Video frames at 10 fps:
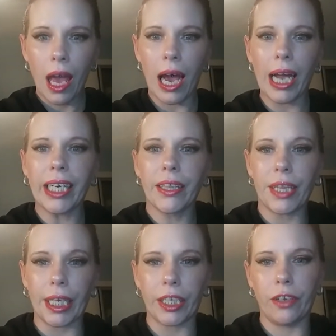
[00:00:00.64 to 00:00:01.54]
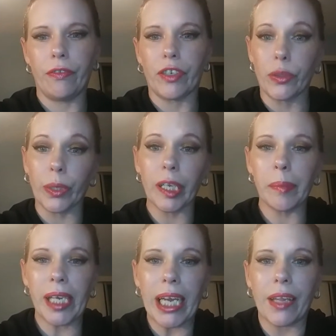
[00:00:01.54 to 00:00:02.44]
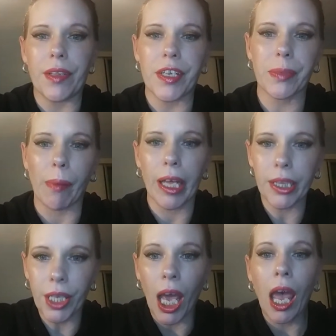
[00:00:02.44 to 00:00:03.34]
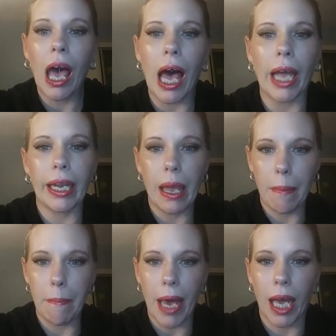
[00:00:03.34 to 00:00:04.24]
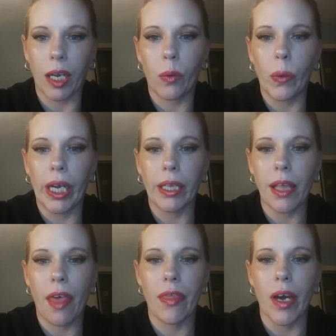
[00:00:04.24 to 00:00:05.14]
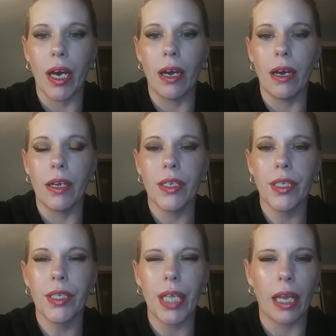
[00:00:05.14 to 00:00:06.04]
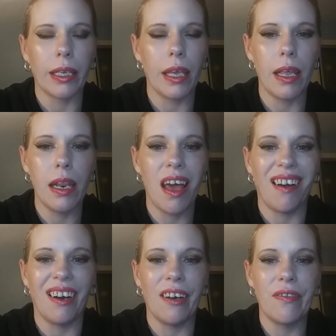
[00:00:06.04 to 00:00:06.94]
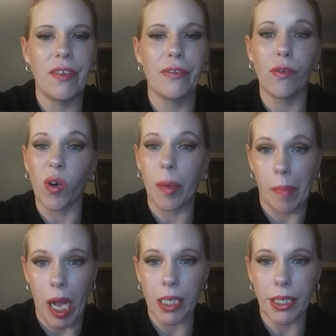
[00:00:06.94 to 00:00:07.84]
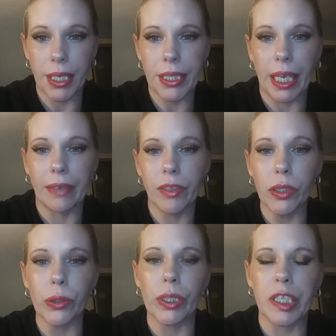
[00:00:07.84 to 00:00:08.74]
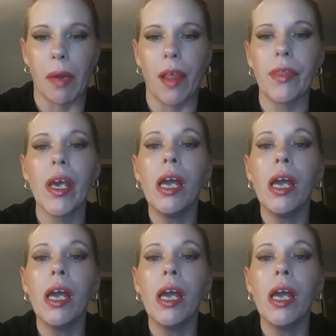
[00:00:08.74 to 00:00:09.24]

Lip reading: Hi, and thank you for joining me again this month. I am back with the second of the 4 unboxings I have to do this month.